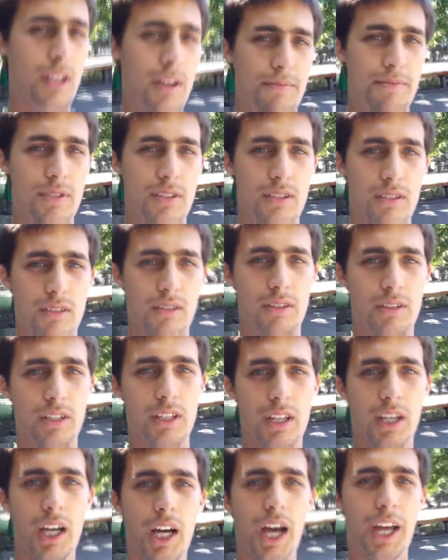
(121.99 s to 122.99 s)
tips on
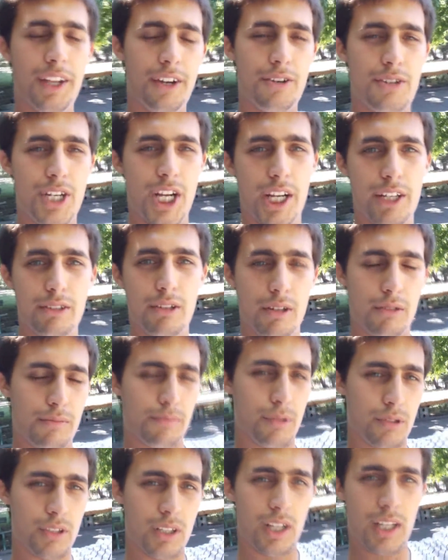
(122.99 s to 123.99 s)
the other channel. I'll
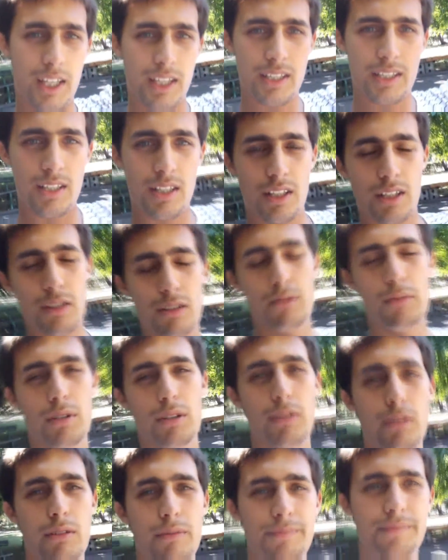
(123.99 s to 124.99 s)
put the links in the
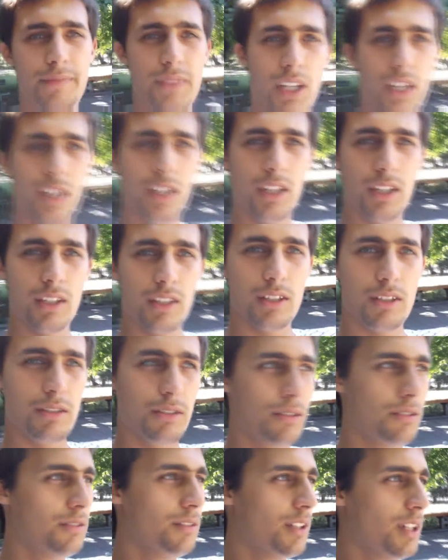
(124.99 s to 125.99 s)
doobly doo
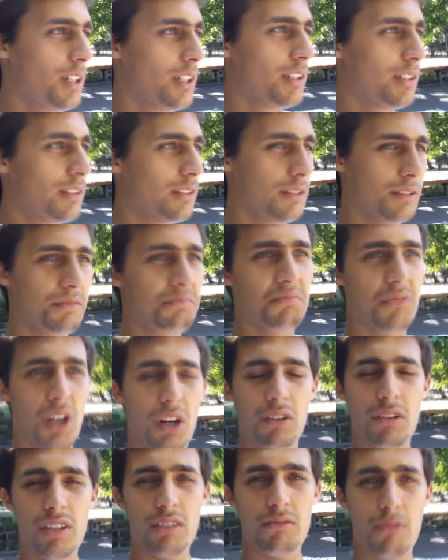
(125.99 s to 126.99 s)
and
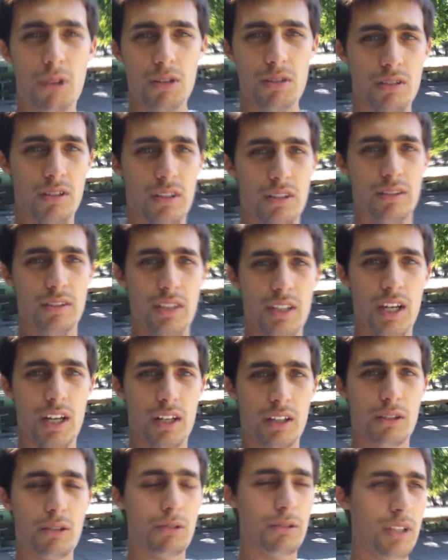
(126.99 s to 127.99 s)
go and watch it.
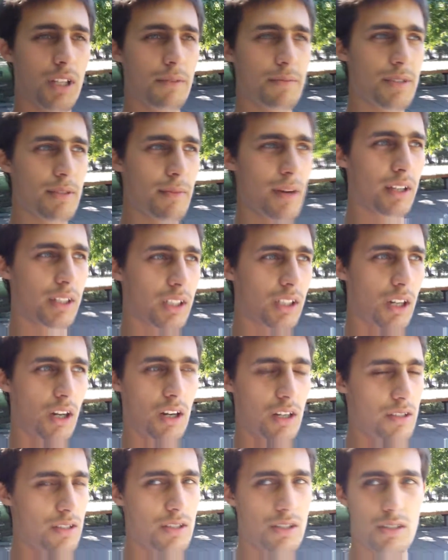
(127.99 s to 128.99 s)
There are cool tips about
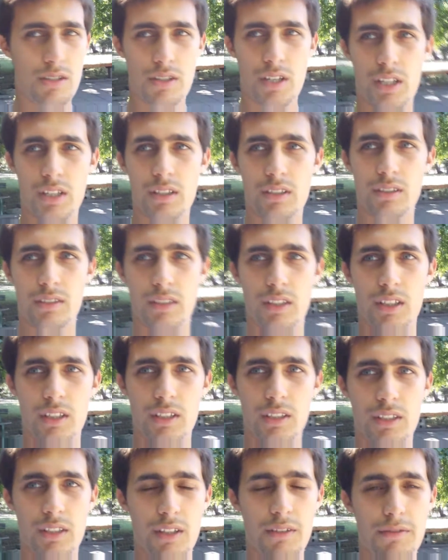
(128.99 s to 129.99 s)
college and
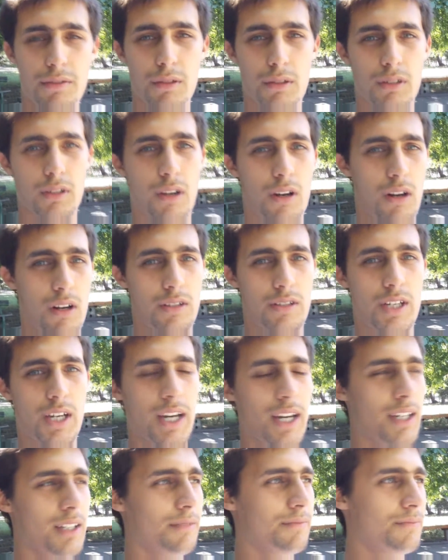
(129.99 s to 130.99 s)
uh, if you're a college
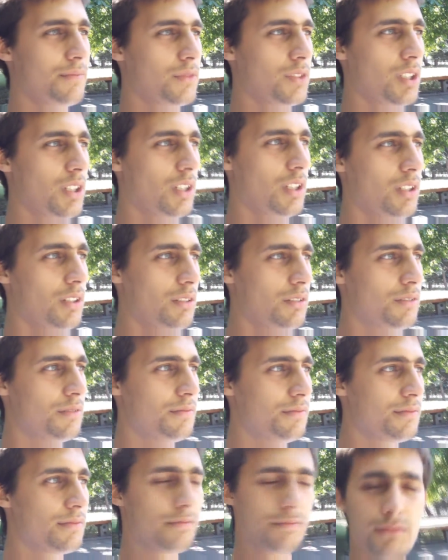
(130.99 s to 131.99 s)
guy,
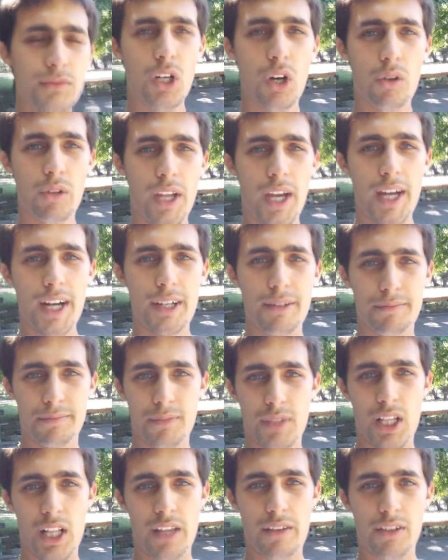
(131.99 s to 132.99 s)
go there,
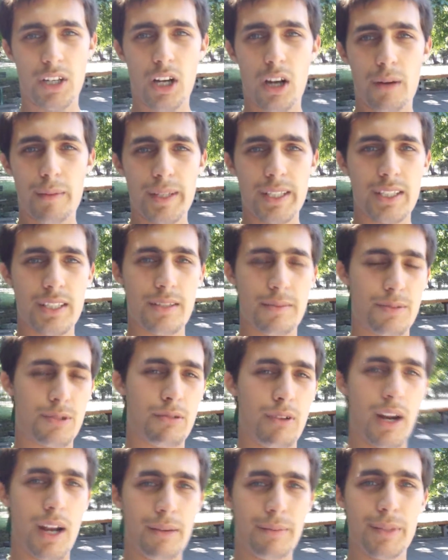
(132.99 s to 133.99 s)
leave a comment,
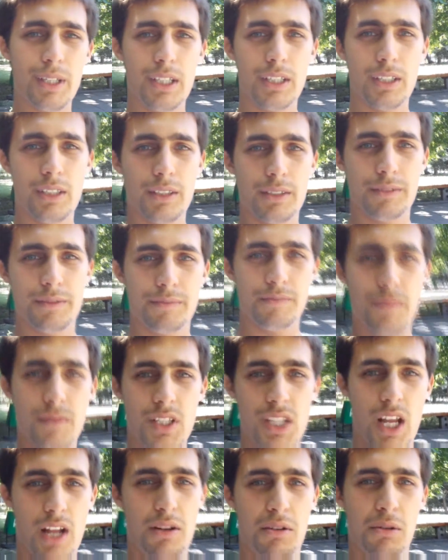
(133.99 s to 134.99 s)
subscribe,
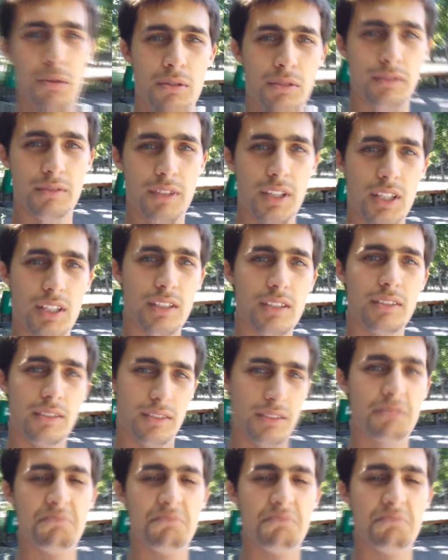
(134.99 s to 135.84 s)
stay tuned and